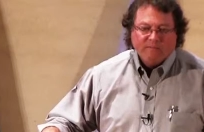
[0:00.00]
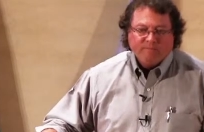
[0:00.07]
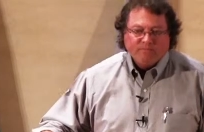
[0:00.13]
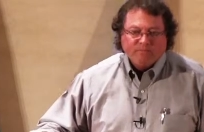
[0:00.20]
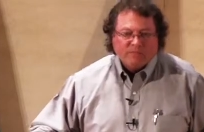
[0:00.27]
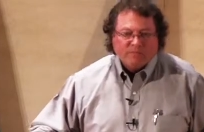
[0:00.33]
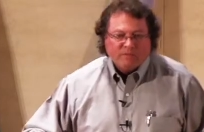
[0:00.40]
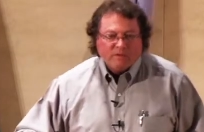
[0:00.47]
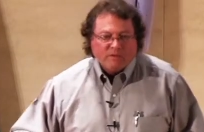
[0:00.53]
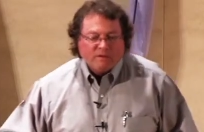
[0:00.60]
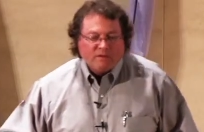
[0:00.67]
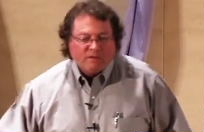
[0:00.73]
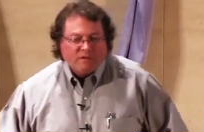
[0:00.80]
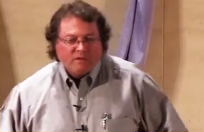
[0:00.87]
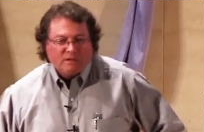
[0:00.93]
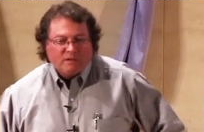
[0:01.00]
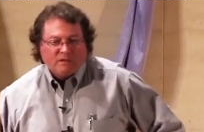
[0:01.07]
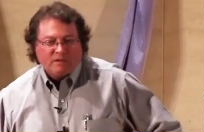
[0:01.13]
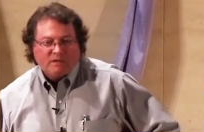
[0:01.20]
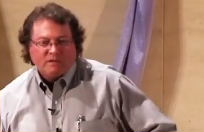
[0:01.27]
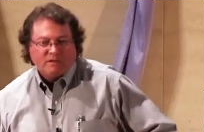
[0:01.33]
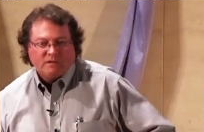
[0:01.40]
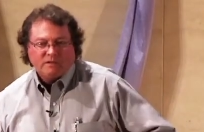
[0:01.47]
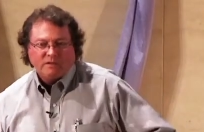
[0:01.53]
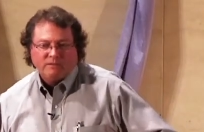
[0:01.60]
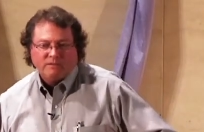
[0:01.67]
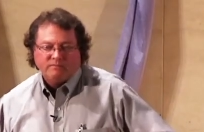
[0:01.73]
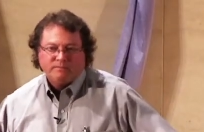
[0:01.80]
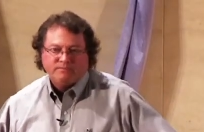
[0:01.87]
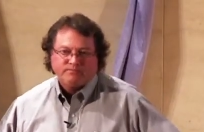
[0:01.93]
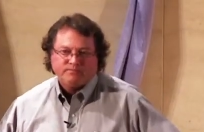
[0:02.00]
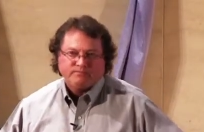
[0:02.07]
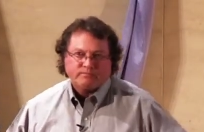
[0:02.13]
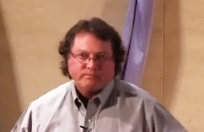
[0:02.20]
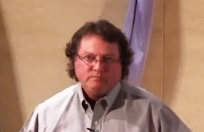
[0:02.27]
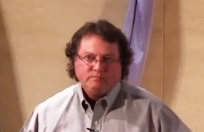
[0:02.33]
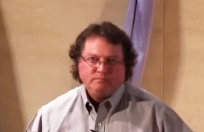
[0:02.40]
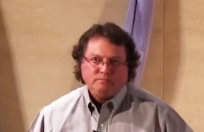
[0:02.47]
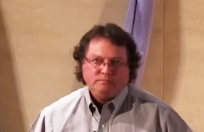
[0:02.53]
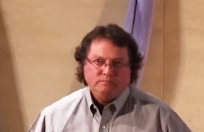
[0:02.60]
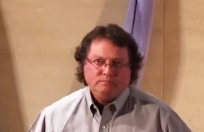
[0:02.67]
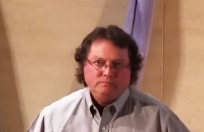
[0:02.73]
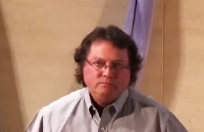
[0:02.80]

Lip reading: (silence)